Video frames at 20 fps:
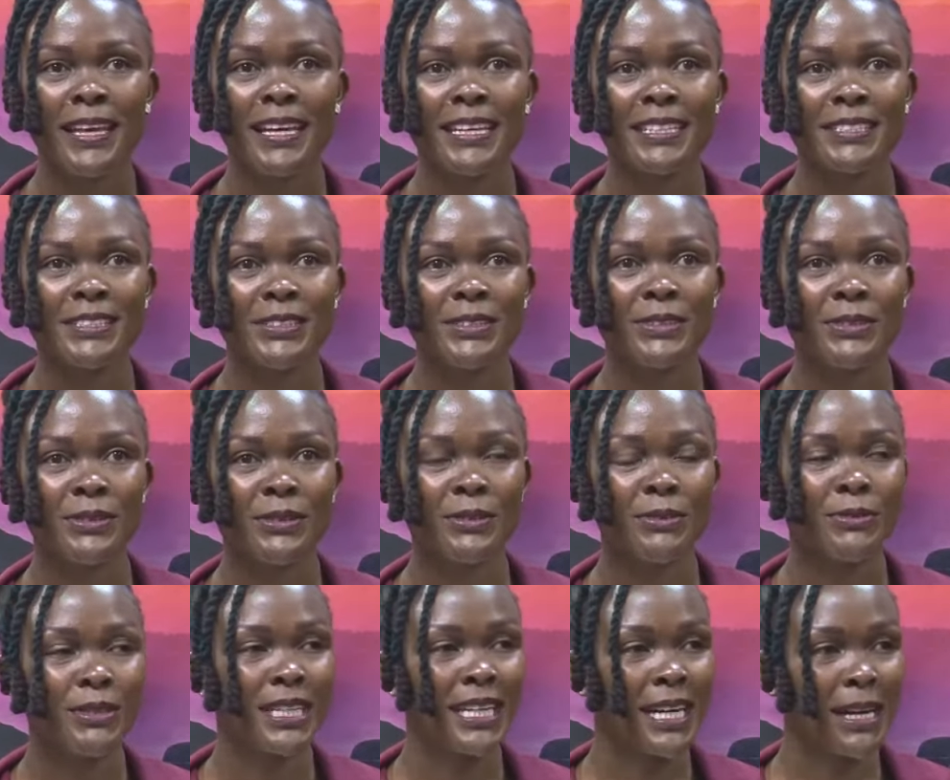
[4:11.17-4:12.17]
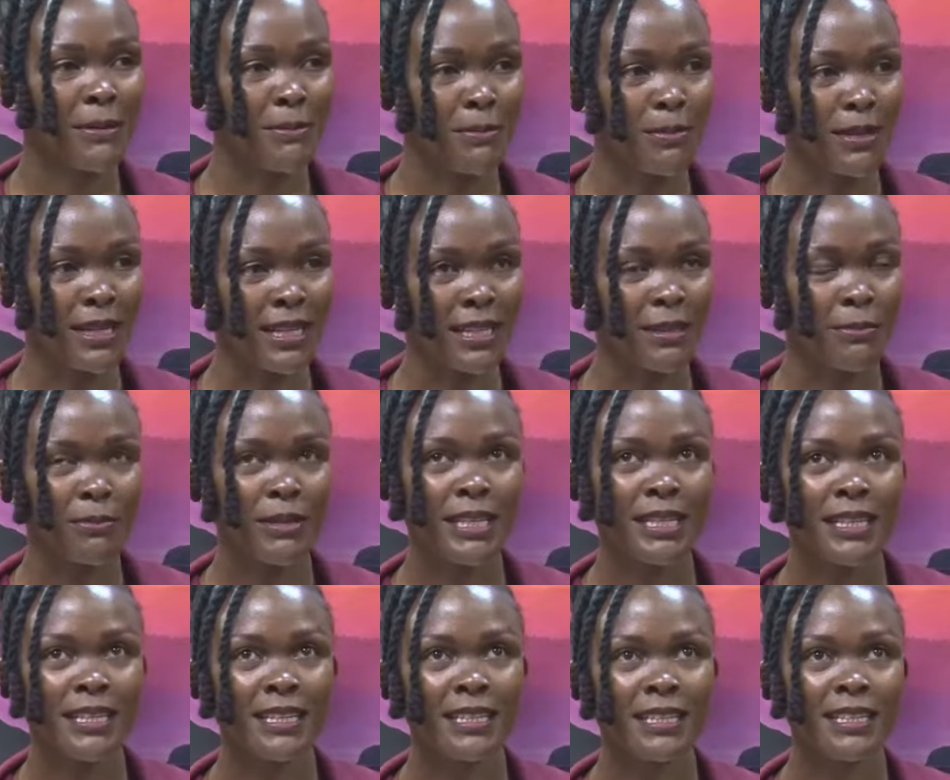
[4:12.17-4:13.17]
And so we come back.
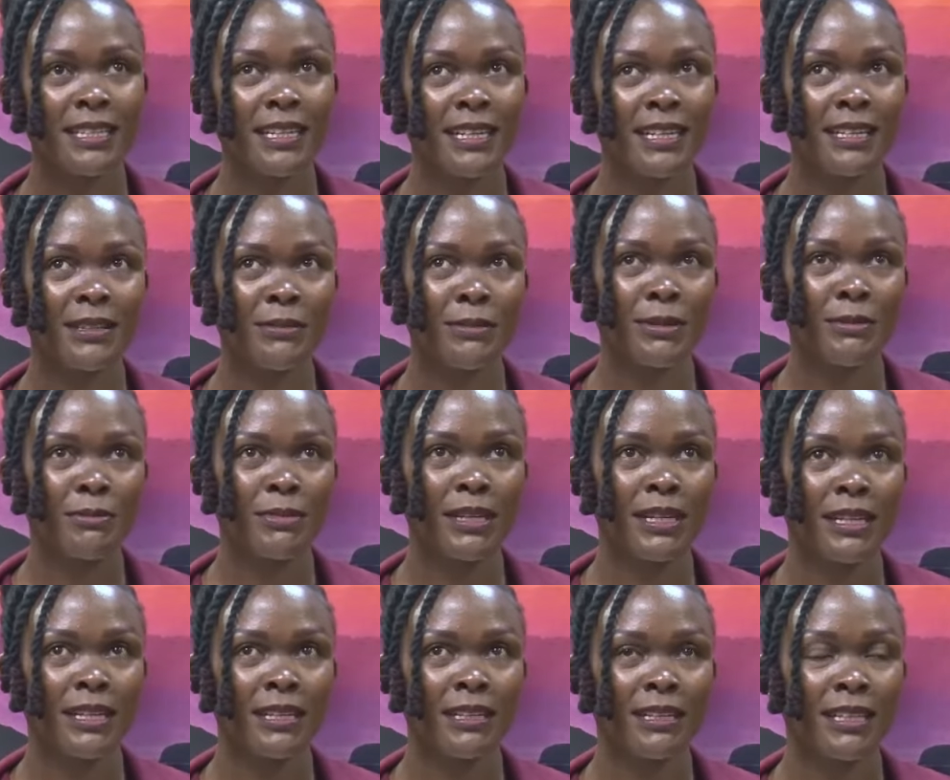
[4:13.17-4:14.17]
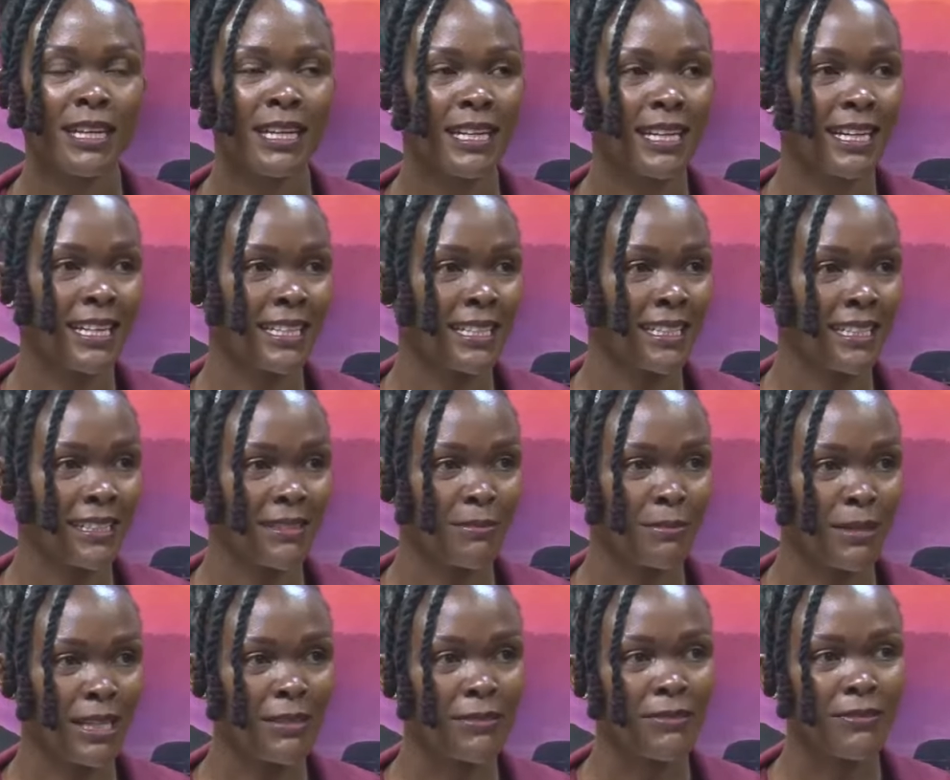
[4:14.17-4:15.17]
By then, I remember I had
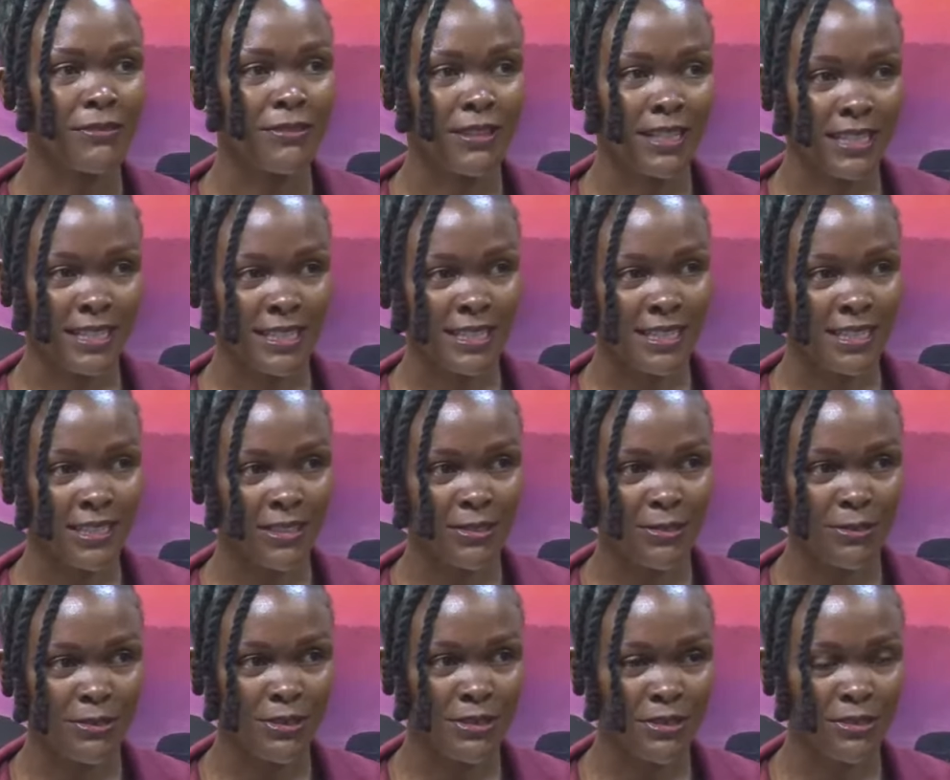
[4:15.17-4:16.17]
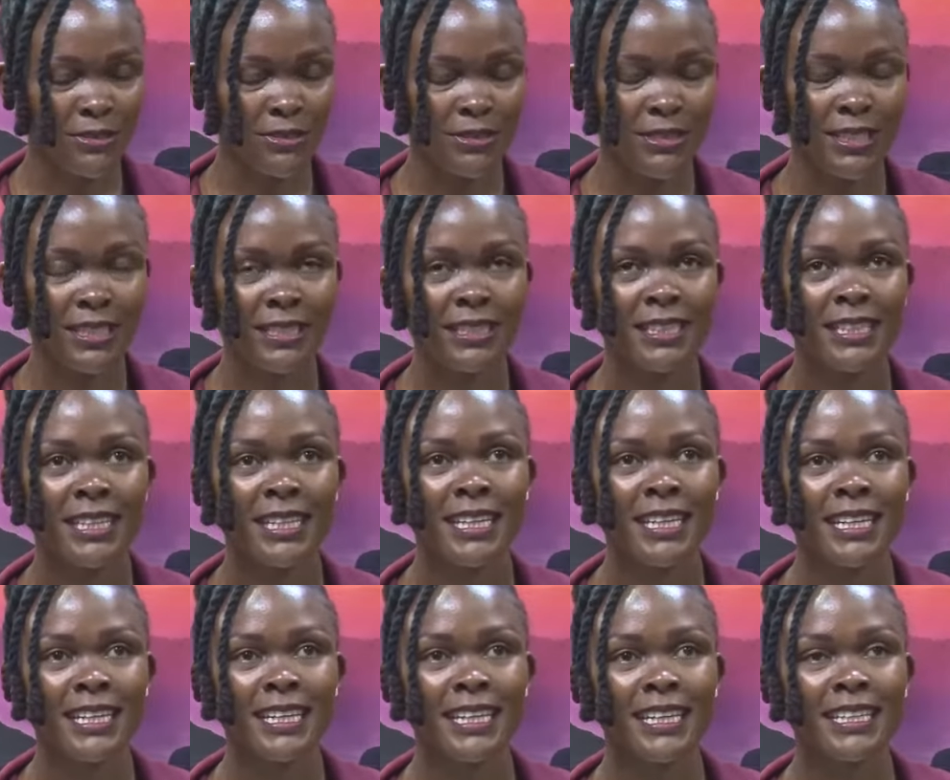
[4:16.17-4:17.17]
my first 2 children.